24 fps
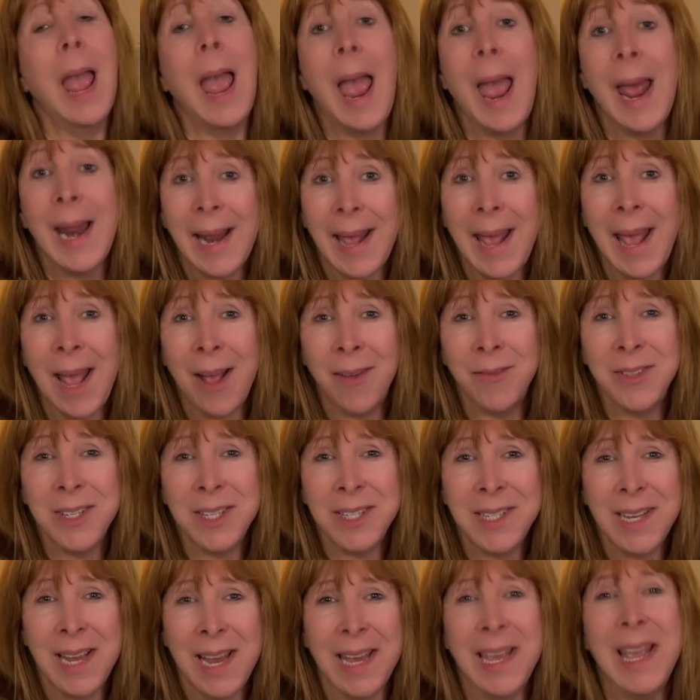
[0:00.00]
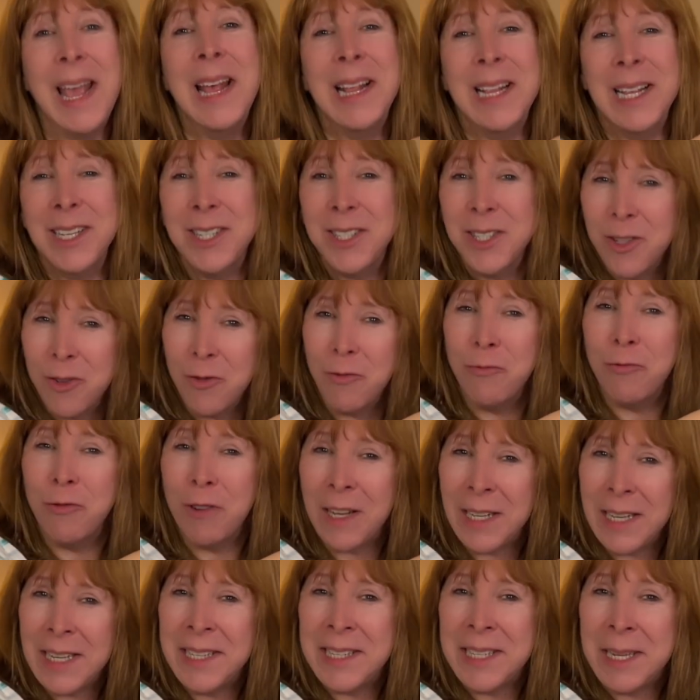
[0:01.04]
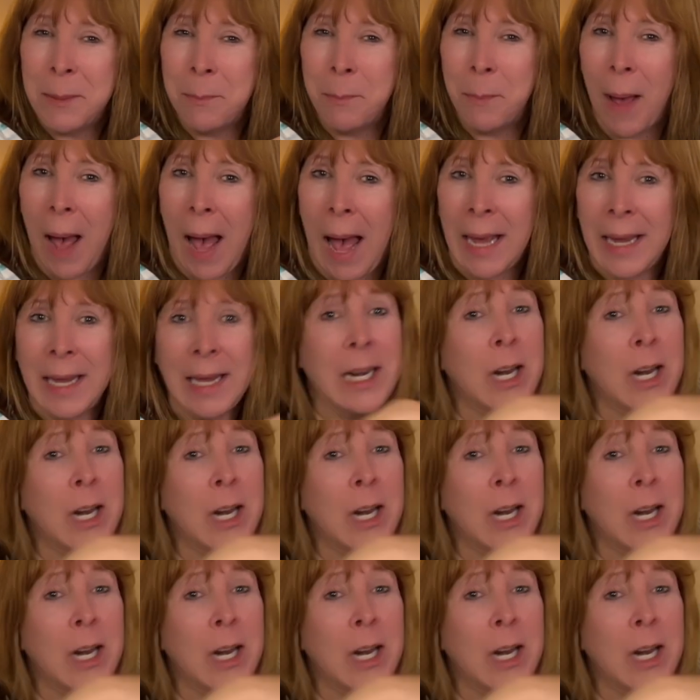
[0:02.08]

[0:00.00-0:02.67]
And I have to say, this is a really deep pocket.